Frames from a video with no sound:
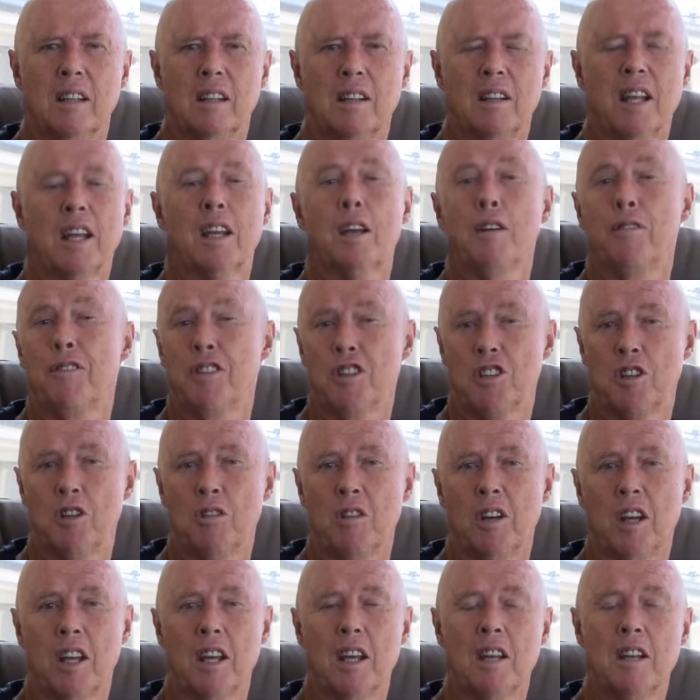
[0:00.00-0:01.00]
Thank you for
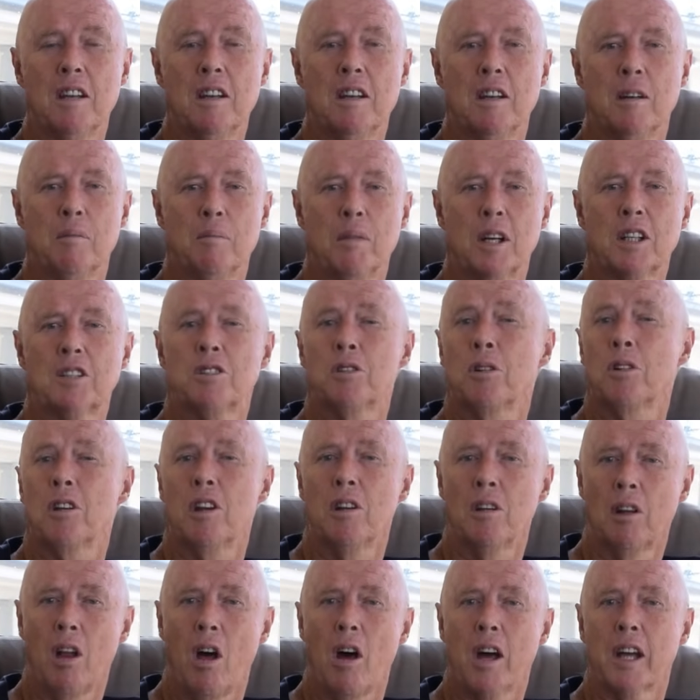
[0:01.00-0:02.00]
tuning in. Make sure
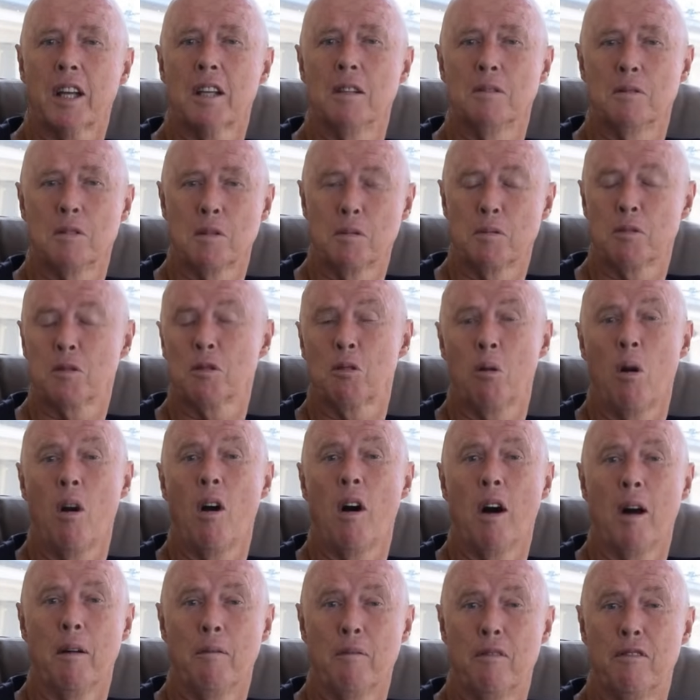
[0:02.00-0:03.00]
you like and
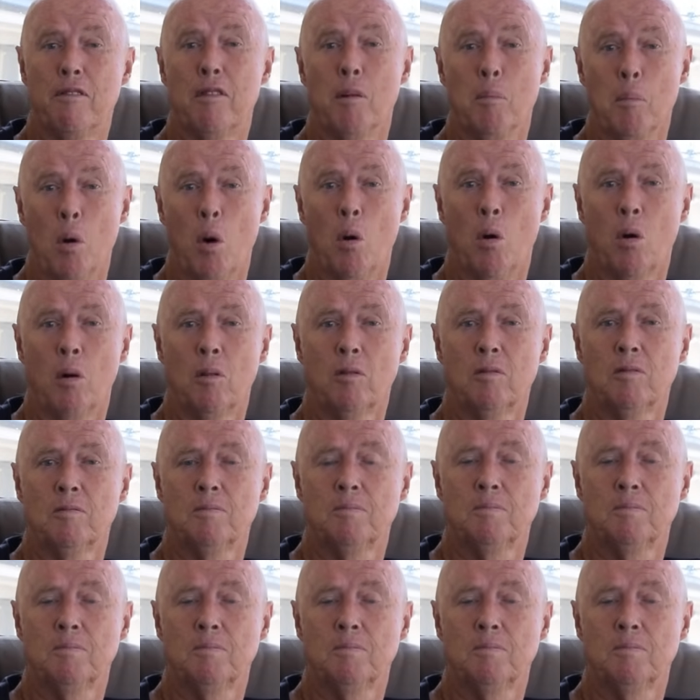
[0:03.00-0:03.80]
subscribe for more.